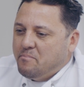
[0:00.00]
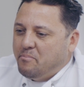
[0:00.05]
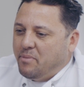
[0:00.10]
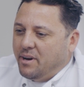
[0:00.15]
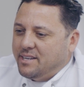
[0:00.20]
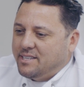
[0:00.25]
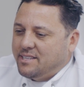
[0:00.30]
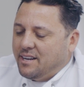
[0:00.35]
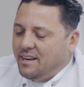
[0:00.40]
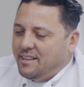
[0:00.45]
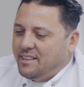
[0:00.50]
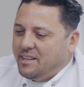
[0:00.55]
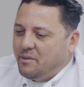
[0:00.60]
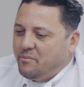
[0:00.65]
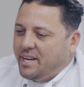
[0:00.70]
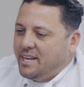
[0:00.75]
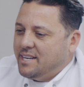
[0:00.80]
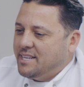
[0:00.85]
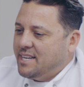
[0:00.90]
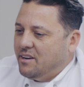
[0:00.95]
But
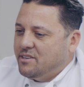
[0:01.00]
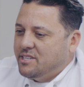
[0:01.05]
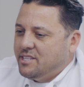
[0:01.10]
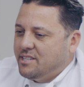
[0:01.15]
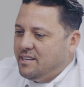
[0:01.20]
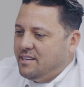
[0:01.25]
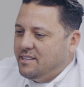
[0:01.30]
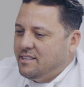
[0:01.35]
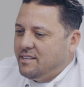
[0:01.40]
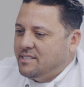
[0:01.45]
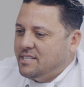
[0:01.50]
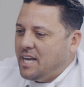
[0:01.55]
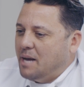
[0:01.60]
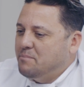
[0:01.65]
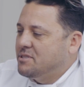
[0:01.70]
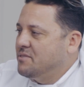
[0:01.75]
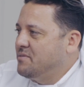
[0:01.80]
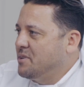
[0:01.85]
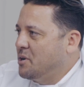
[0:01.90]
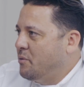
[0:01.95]
then we get down to the
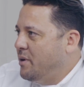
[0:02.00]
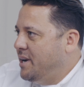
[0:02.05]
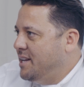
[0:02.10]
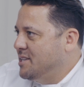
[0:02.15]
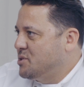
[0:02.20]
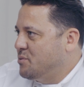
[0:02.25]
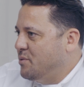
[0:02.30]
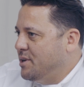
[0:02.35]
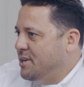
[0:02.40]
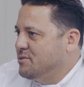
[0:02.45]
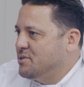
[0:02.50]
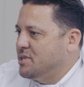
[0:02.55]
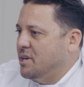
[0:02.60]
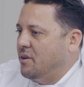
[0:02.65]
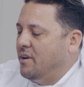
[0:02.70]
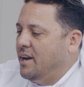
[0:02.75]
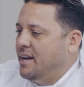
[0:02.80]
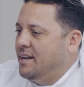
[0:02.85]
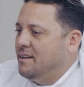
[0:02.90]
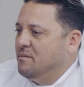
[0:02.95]
types of ingredients we're
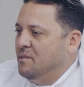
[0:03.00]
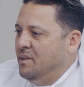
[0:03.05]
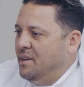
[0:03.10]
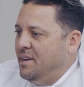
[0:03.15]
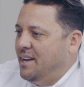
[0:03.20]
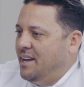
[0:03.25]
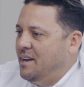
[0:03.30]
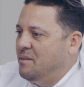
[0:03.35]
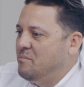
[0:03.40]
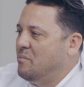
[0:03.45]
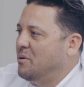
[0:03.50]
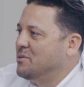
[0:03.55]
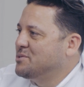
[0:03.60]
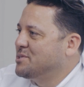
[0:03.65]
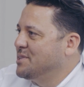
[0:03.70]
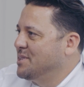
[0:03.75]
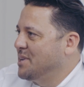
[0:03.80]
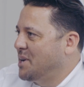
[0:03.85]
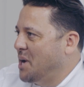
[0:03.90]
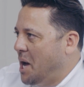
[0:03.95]
using, right? And
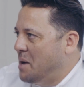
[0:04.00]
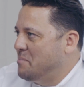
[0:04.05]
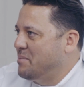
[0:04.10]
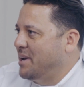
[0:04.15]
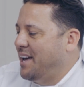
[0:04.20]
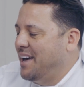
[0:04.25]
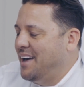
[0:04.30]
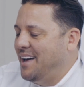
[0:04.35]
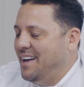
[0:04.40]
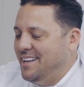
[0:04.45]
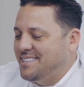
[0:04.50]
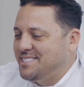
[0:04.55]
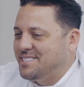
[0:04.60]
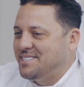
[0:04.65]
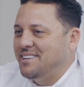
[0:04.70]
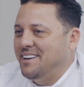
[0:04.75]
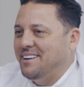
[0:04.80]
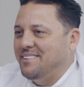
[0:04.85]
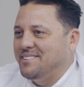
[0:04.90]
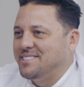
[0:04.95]
most of the
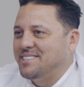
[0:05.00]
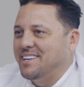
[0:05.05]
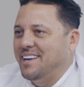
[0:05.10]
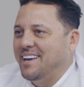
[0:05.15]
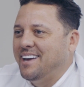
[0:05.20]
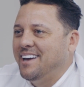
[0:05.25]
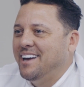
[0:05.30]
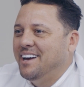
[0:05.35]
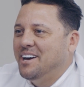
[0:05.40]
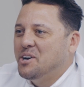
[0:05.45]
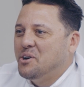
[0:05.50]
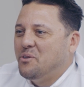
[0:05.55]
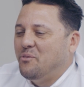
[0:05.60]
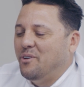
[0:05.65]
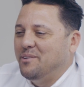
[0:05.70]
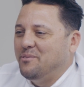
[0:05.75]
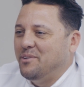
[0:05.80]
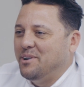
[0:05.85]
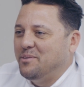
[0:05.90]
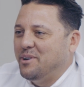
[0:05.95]
copycats, I'll say,
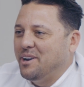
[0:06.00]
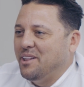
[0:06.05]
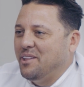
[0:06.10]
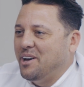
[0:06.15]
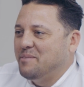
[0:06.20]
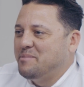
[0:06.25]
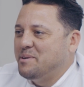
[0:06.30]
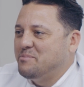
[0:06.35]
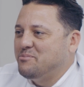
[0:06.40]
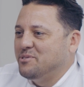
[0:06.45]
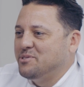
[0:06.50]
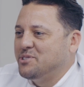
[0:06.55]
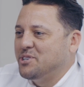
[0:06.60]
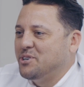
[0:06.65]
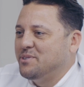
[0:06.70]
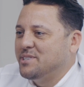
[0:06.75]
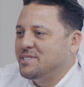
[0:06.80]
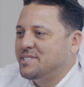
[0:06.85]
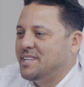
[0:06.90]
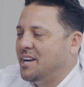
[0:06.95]
what a lot of people
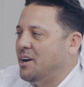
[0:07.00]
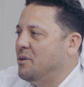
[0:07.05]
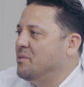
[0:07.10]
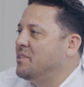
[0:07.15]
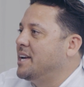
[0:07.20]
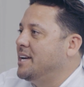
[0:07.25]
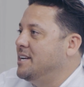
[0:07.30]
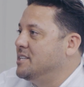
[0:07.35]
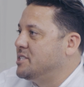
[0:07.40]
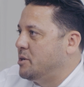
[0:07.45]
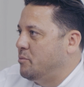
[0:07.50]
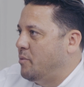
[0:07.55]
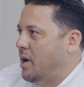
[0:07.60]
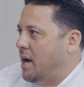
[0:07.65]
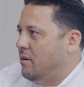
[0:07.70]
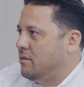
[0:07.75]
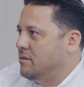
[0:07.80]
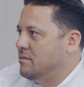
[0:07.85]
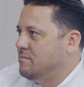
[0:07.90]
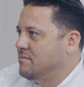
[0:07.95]
do is they go the easy
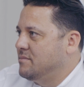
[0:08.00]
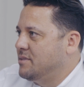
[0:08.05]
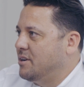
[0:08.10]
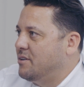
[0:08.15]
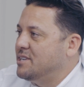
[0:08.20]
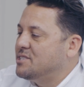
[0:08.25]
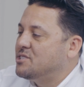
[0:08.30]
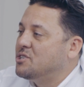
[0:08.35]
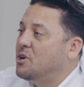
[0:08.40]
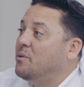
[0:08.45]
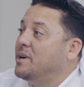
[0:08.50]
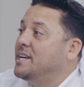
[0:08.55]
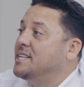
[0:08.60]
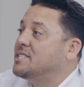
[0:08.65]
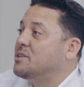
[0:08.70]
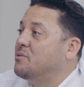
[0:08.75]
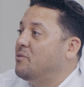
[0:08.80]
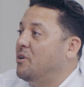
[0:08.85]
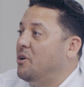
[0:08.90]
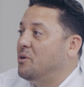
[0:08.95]
route. There is no
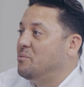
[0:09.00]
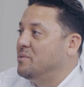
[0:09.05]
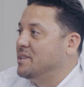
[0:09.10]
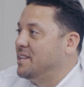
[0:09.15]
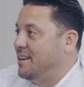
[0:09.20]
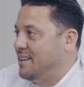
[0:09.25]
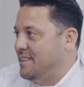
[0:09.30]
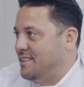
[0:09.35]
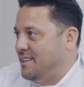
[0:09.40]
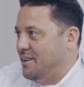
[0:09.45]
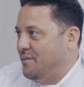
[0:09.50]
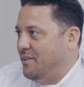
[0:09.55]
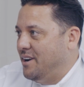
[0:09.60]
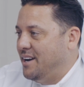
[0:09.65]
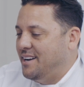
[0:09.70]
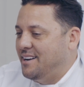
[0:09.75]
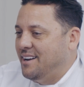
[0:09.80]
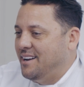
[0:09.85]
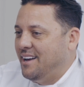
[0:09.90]
easy road with anything, right?